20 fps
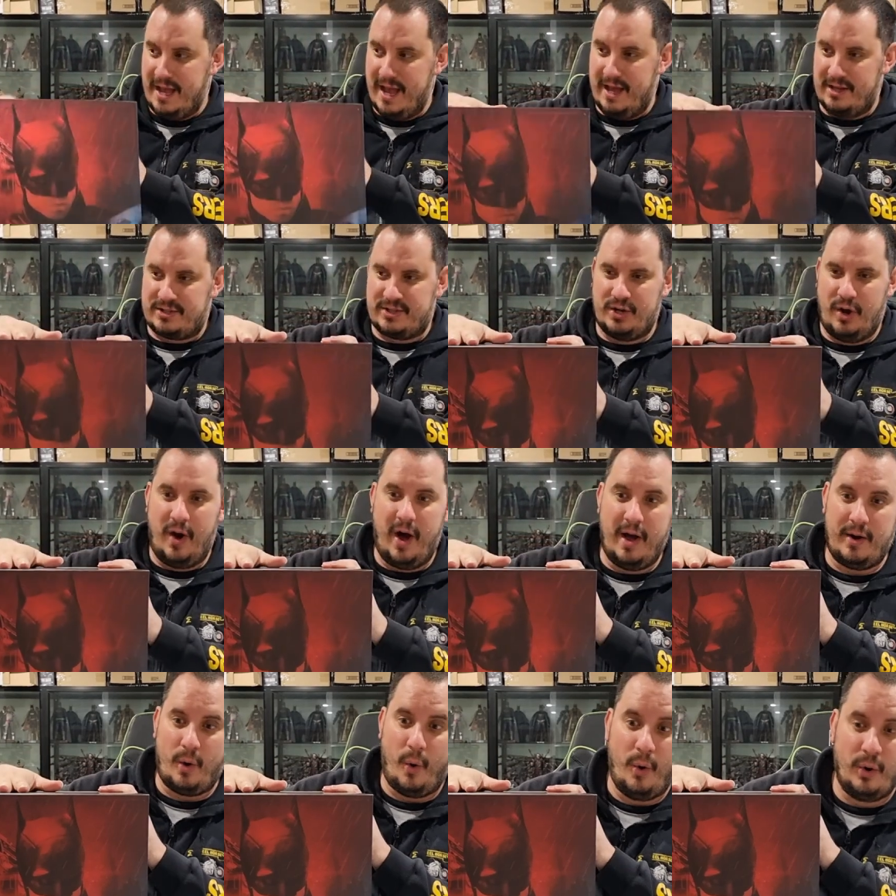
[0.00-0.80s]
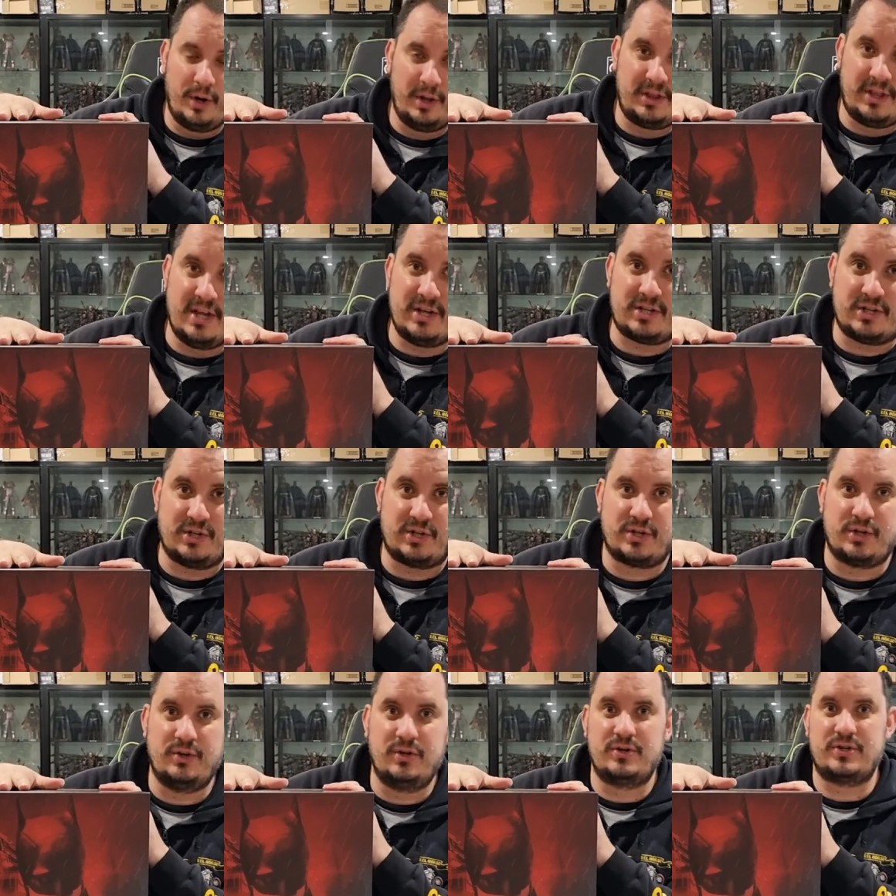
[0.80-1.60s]
so I ordered this as
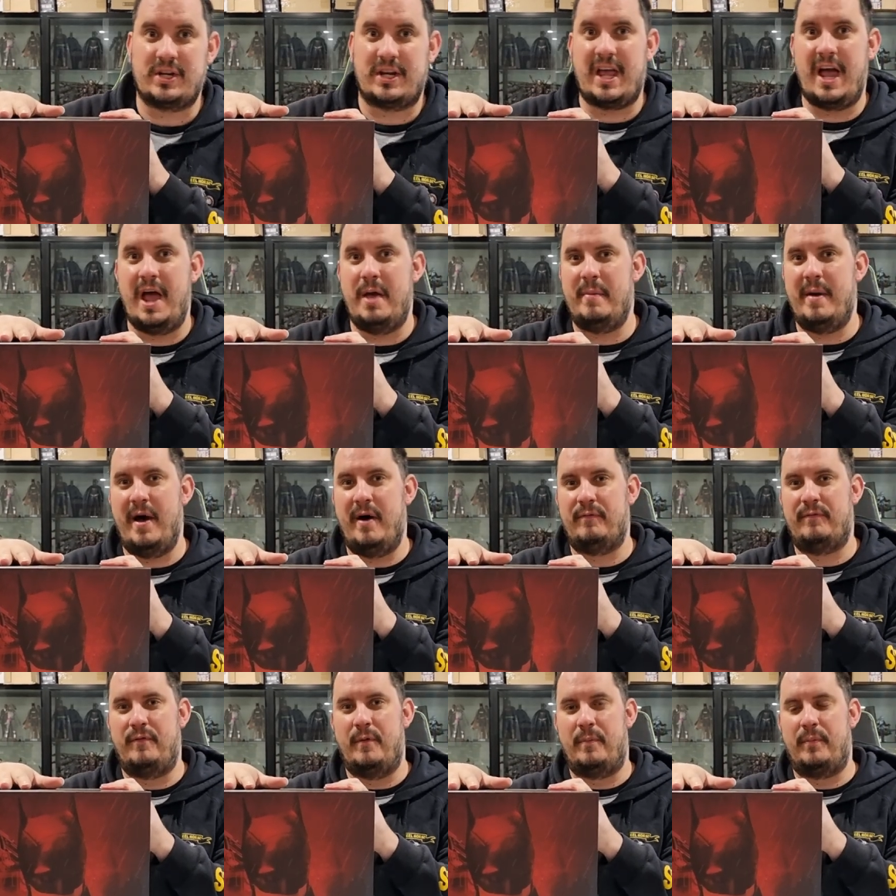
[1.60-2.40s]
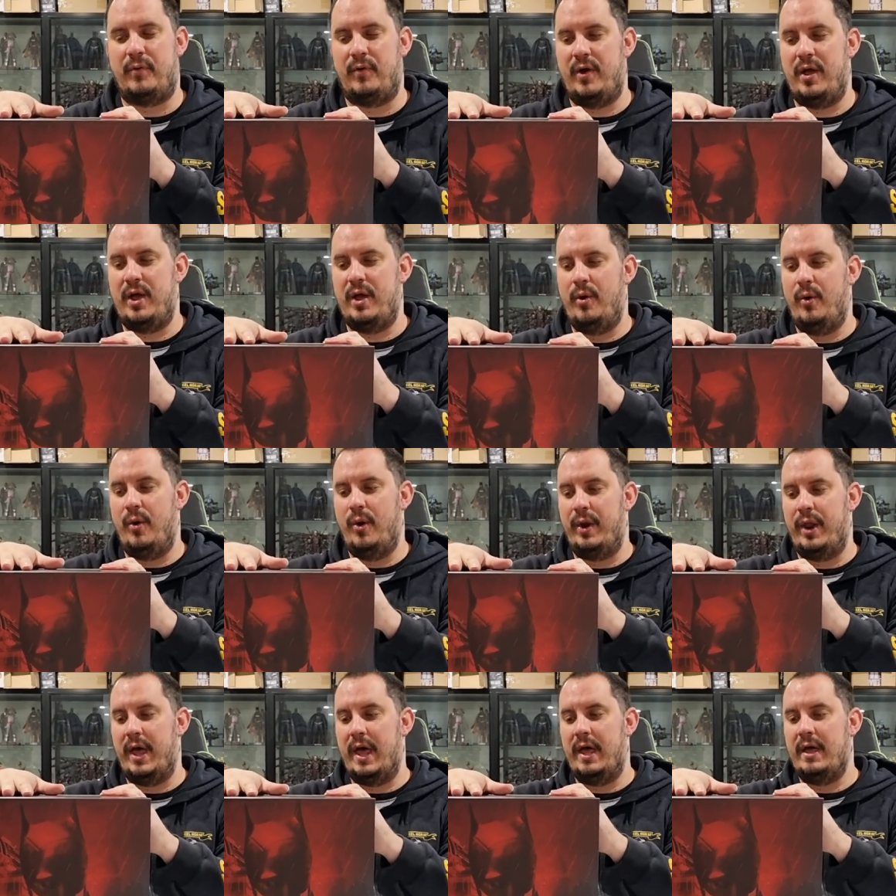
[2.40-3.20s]
soon as it came out for
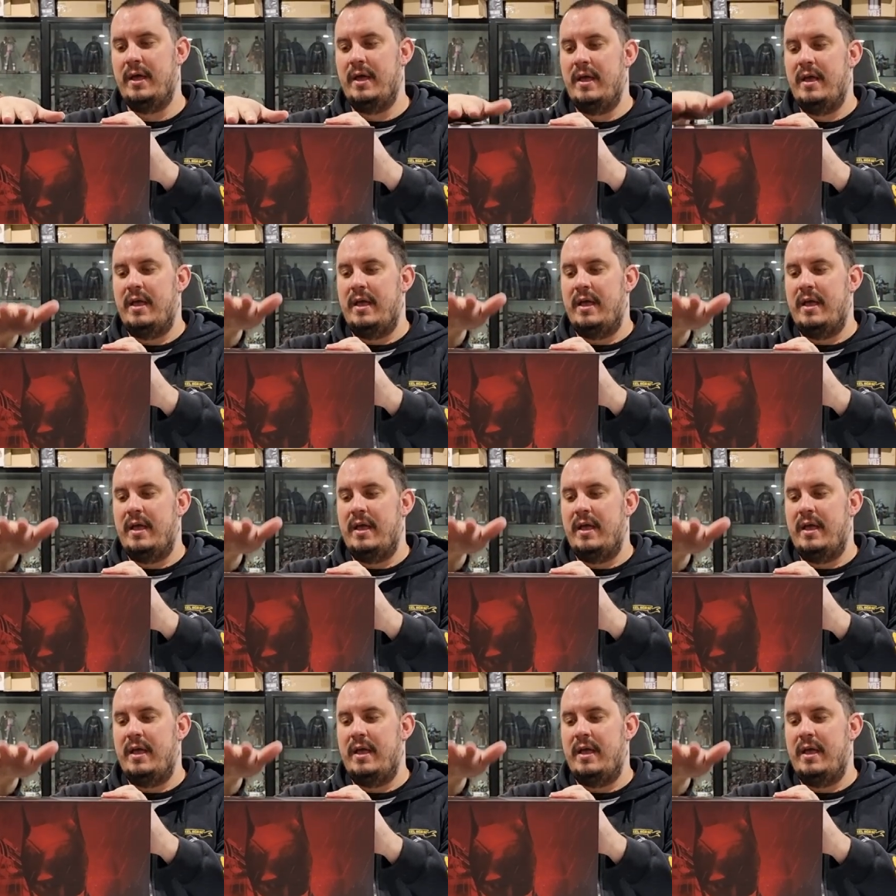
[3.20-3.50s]
pre-order.